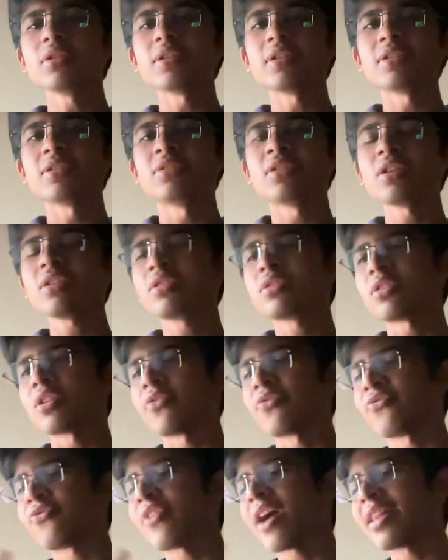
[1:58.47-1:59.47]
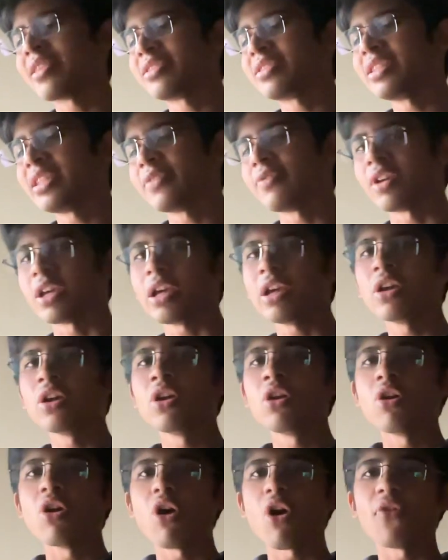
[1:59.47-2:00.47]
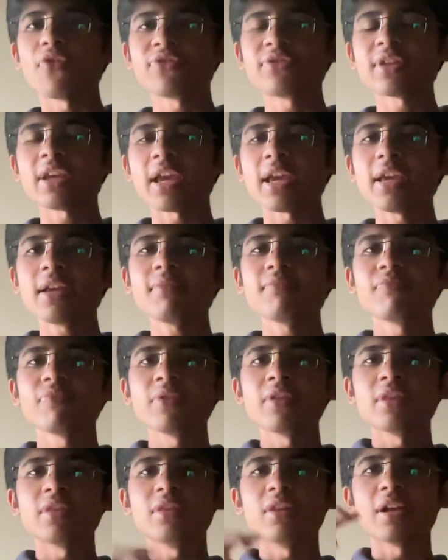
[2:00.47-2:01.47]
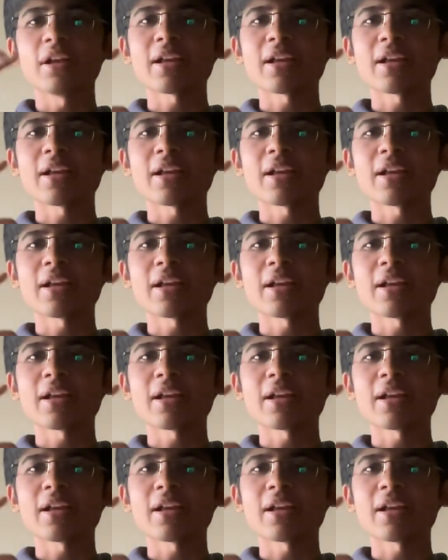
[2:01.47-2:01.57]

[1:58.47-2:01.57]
is just a fancy way of saying the